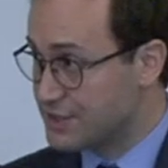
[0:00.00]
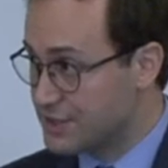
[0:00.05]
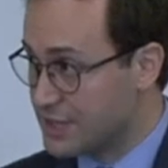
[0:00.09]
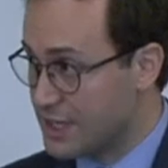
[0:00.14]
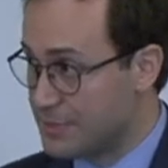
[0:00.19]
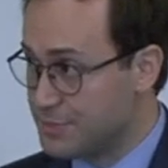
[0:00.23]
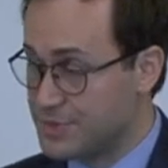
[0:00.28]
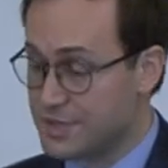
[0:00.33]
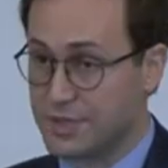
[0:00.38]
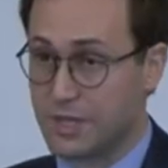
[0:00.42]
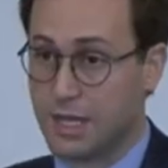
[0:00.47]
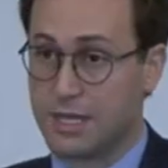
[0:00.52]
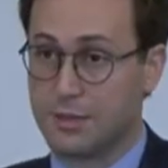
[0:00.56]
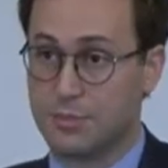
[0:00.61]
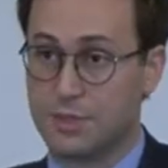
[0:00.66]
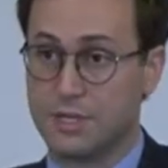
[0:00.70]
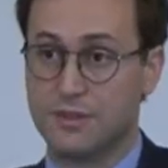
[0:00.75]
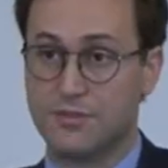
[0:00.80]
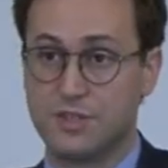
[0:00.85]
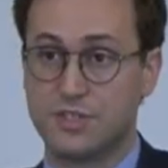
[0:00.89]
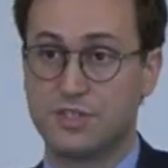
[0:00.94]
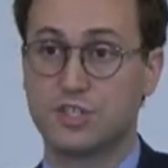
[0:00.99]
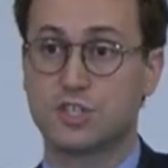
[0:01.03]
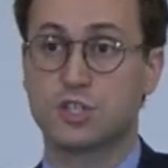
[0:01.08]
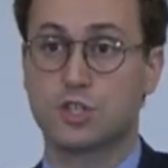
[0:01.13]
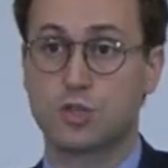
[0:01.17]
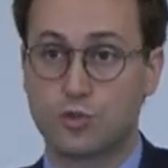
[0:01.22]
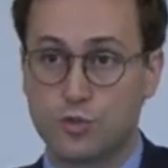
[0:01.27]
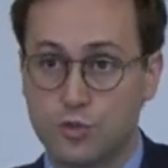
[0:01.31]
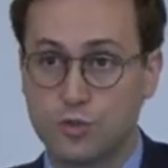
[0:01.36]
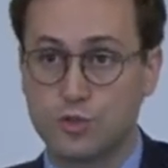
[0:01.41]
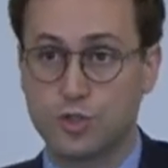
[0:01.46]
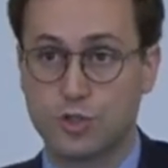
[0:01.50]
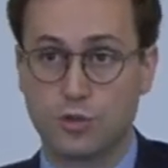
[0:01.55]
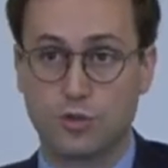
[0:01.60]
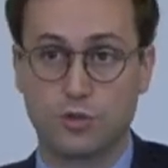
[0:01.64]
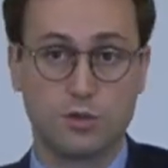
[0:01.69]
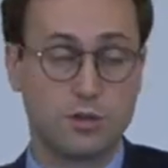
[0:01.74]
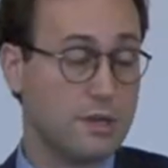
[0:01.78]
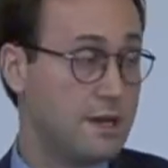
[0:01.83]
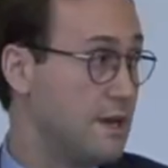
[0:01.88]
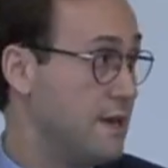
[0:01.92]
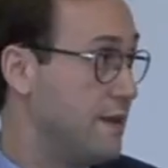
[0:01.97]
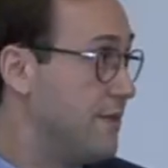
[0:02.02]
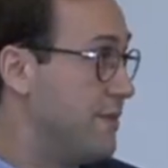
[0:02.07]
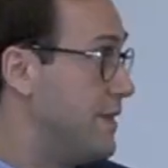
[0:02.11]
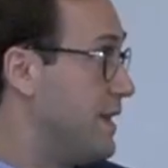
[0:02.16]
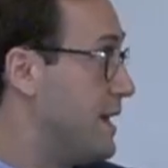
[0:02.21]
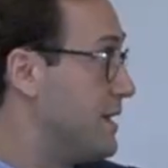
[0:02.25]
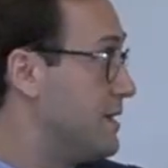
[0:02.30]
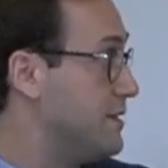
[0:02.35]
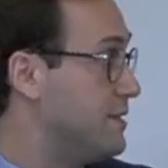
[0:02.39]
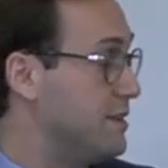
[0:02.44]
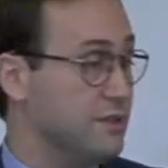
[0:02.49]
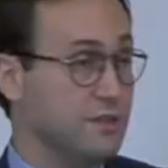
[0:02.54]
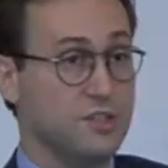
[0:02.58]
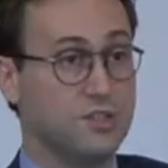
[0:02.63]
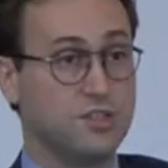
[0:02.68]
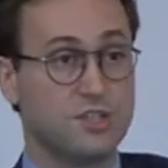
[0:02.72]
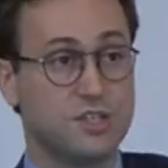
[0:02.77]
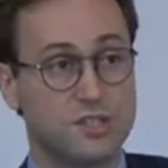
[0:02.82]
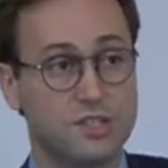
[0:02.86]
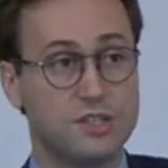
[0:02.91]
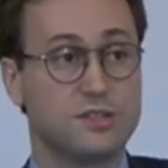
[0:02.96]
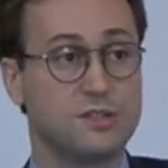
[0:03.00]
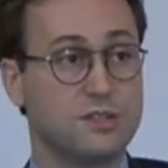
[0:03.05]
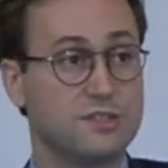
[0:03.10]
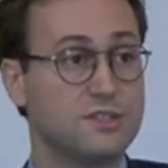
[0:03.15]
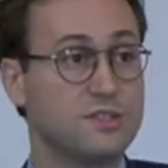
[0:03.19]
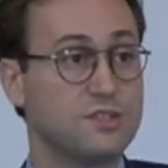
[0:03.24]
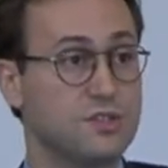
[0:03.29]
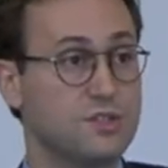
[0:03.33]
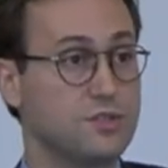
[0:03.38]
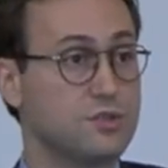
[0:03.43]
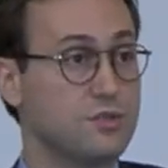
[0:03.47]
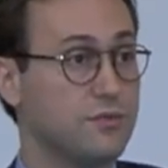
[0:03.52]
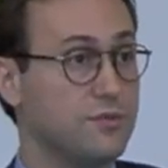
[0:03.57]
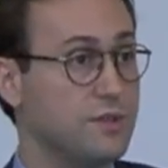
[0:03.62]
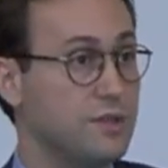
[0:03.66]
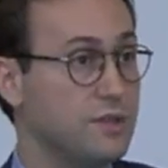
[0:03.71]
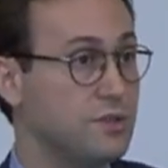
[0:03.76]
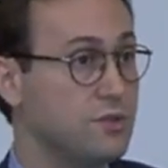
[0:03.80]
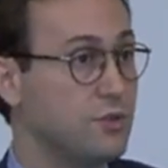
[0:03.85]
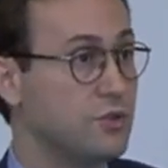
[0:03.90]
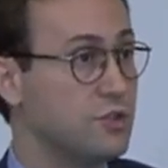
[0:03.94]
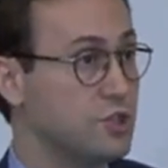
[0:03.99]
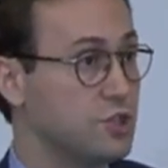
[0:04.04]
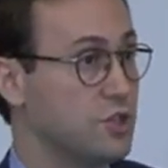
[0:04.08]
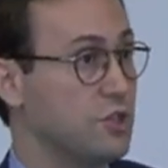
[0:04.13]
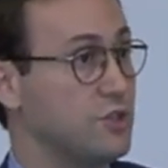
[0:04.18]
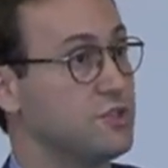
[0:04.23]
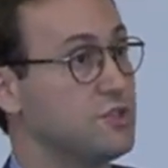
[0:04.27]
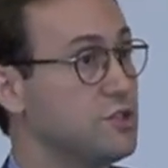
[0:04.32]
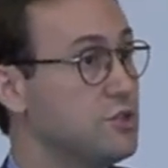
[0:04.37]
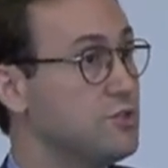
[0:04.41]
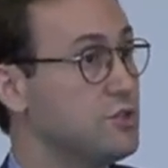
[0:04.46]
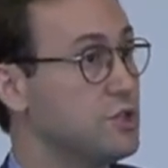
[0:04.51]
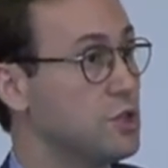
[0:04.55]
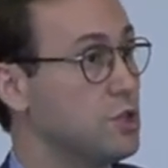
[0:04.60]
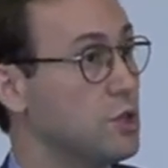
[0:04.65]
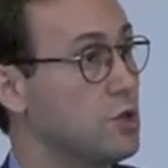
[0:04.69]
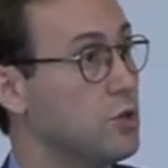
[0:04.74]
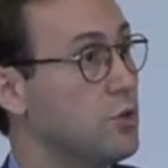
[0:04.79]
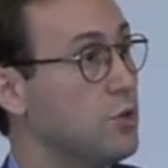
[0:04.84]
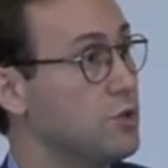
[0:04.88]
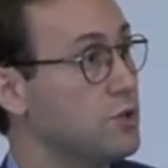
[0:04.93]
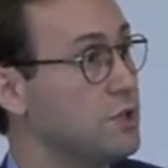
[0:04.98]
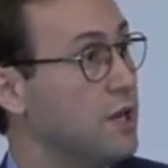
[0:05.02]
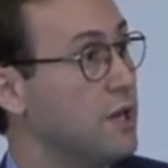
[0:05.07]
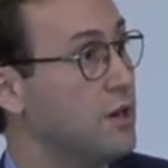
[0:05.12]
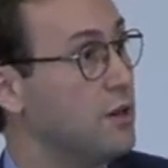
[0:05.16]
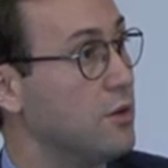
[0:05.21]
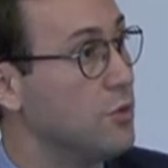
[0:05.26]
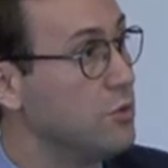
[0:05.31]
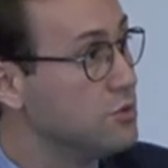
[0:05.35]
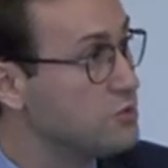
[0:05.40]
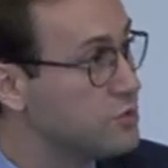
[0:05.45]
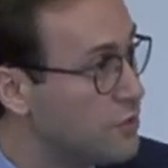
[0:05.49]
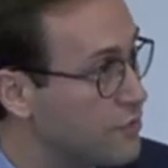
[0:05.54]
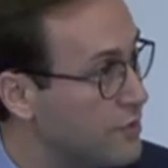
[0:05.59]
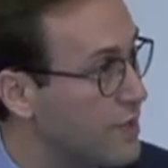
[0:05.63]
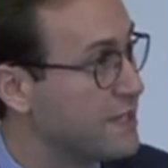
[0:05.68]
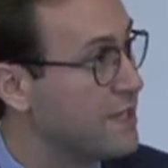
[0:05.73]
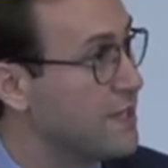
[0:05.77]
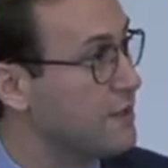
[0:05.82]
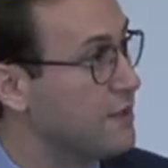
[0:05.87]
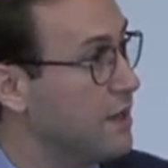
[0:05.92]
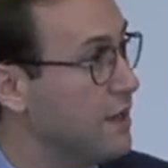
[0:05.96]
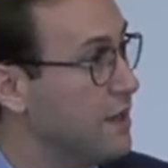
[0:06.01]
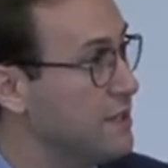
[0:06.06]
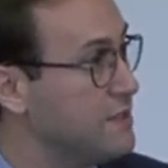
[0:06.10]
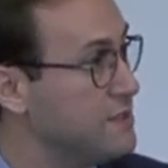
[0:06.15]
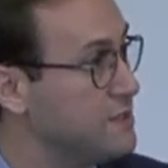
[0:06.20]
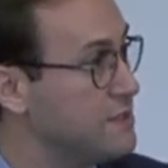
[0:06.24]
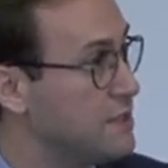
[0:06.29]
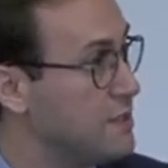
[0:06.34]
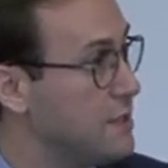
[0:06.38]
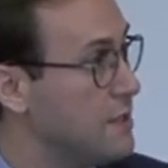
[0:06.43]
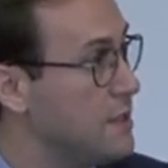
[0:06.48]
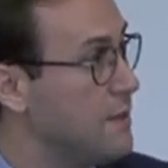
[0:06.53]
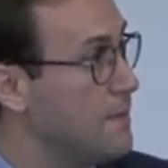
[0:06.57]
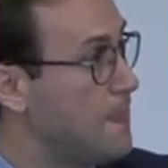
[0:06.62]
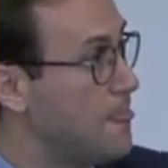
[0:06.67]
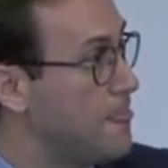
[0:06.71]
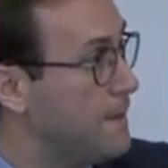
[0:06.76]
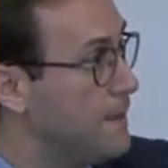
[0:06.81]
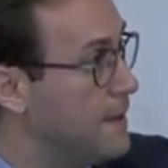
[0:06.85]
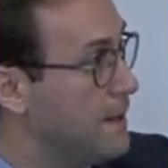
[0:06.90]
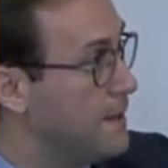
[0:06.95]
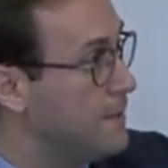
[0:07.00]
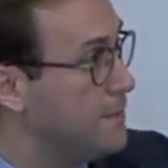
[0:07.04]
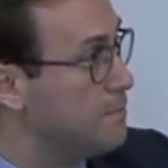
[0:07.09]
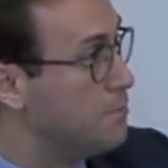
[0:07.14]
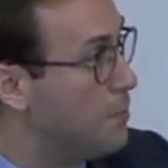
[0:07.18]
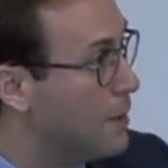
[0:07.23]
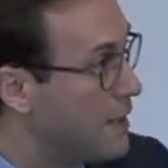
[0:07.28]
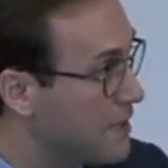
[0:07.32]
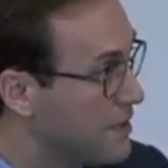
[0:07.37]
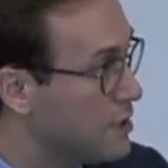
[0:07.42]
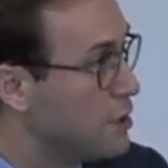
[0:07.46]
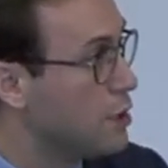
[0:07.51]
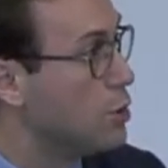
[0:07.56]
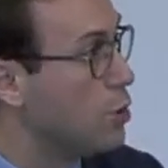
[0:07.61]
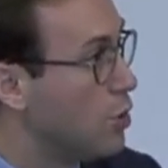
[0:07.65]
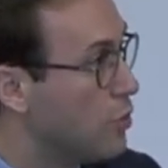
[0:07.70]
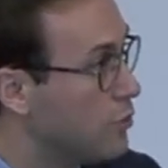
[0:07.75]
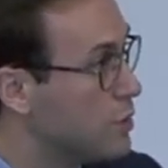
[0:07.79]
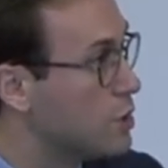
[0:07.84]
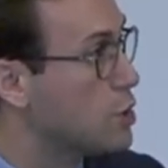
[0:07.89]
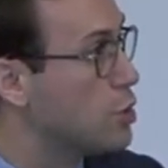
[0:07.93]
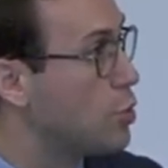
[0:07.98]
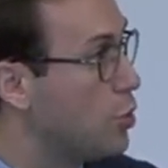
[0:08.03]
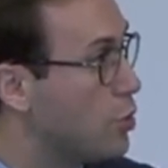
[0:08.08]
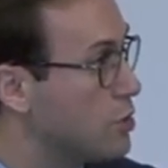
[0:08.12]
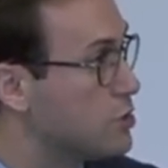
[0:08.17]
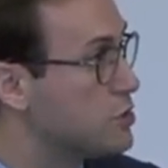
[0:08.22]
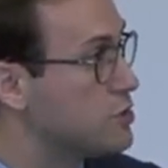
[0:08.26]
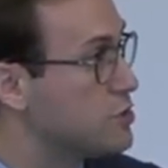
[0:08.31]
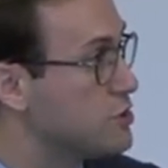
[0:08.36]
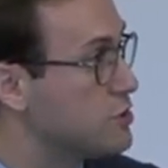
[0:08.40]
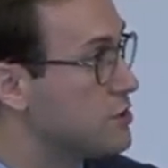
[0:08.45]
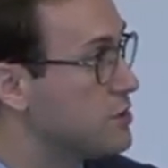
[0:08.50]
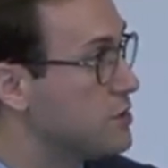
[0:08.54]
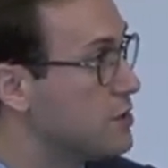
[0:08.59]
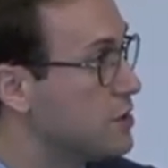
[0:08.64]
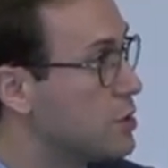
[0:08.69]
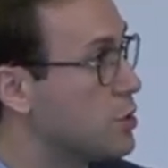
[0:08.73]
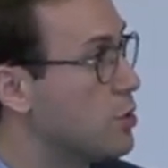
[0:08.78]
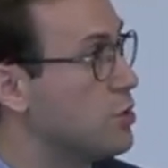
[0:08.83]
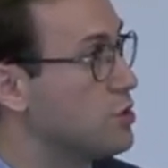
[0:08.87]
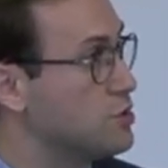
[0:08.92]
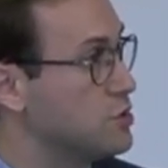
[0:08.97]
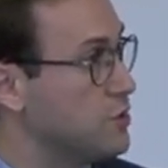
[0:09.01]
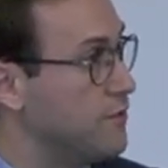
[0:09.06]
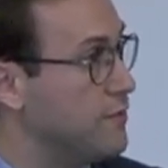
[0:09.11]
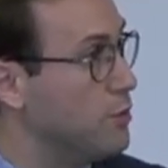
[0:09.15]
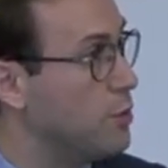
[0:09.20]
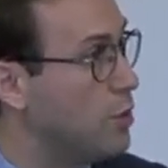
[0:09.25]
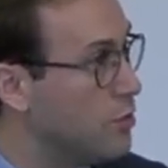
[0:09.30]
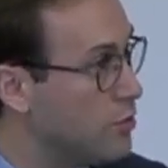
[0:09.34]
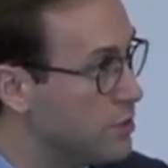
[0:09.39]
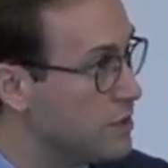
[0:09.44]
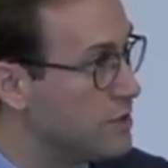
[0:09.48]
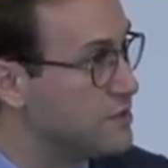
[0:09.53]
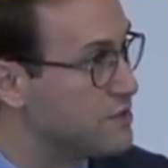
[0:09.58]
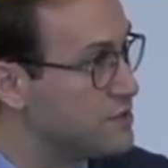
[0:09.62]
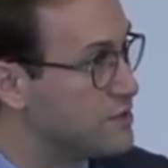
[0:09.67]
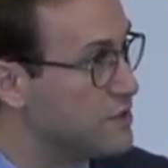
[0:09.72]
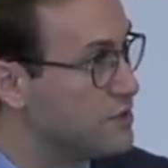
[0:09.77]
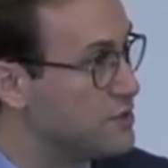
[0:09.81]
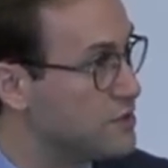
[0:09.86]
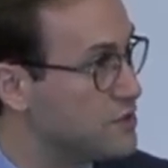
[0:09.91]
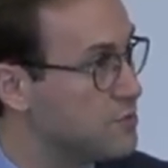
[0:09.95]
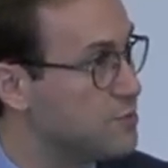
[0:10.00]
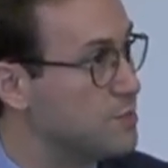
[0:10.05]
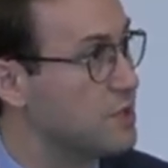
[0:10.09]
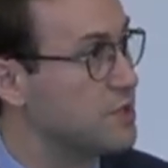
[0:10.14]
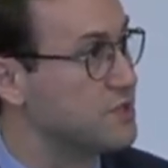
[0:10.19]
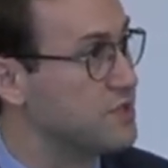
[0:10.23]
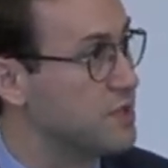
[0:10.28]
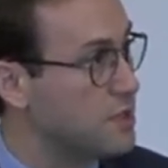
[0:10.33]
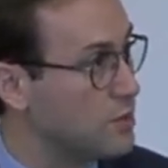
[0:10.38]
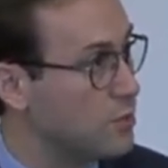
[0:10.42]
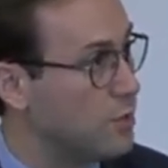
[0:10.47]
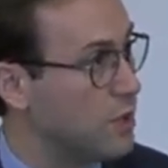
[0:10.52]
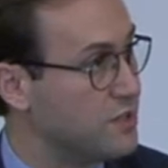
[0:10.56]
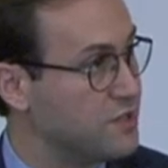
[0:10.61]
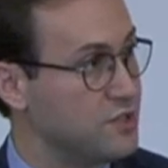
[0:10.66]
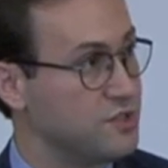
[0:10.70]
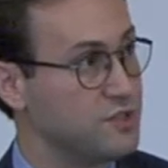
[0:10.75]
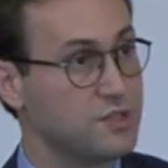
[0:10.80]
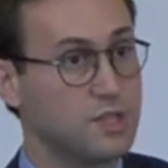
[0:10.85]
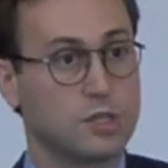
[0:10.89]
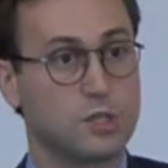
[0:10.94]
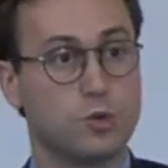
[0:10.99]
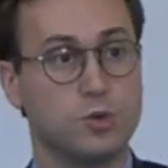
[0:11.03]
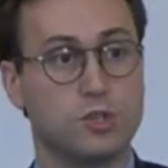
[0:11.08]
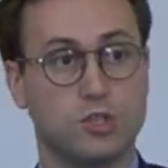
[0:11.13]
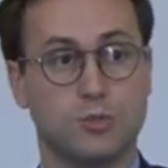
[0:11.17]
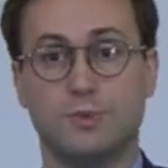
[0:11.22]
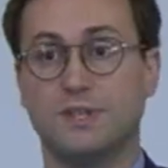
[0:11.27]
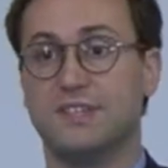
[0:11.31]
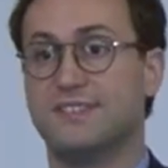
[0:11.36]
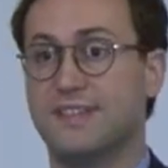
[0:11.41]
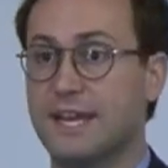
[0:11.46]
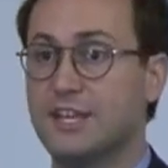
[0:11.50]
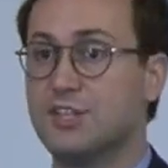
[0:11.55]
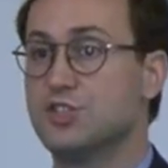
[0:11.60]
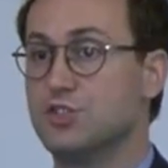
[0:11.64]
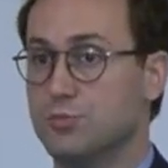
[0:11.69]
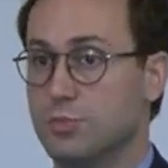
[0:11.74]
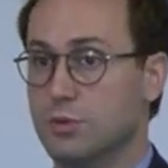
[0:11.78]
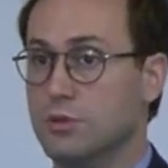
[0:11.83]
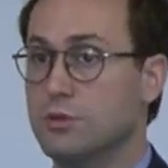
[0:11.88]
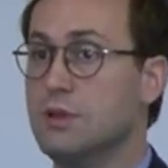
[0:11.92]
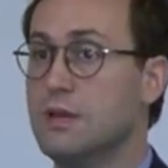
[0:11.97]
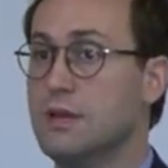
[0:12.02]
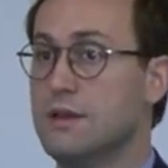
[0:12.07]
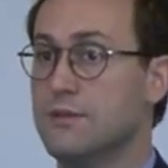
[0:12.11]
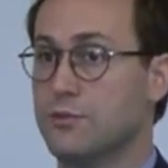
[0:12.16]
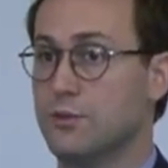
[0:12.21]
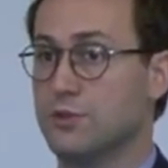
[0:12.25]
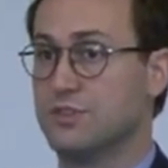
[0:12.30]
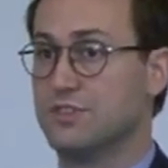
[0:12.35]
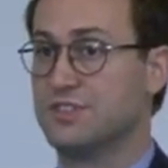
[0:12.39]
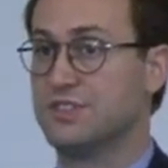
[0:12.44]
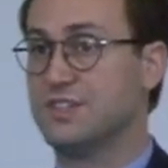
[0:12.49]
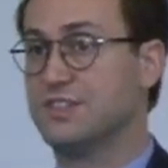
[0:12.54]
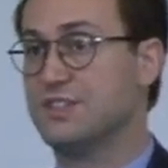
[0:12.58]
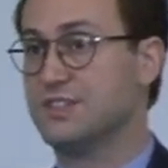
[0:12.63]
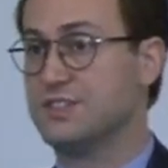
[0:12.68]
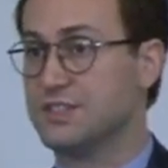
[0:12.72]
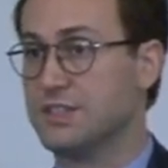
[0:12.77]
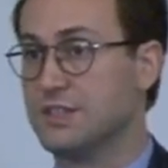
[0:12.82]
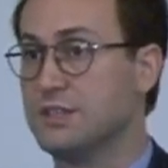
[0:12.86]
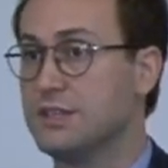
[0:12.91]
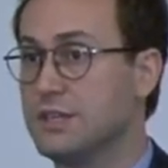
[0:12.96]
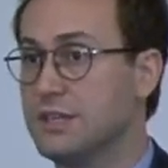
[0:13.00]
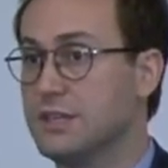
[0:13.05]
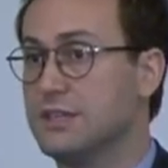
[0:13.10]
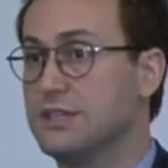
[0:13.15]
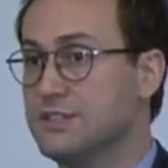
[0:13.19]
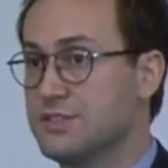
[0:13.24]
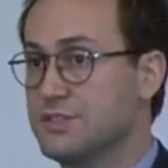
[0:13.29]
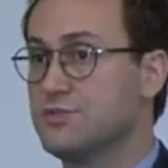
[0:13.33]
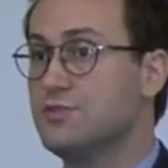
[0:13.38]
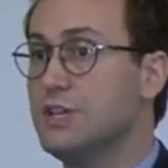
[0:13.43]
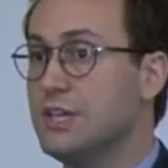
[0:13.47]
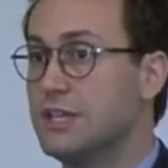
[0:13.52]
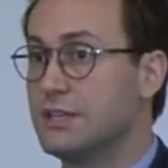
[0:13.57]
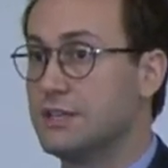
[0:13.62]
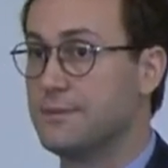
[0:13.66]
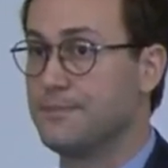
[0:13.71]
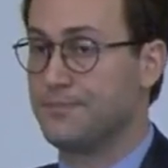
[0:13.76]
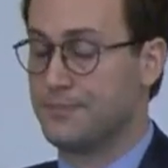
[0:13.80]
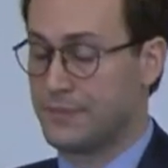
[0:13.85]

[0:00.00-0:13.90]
steps, I believe it is crucial that the decisions of the Turkish Constitutional Court are also recognized uh, by the lower courts, the courts of lower instances, because otherwise it's not going to be tangible for the citizen in the street.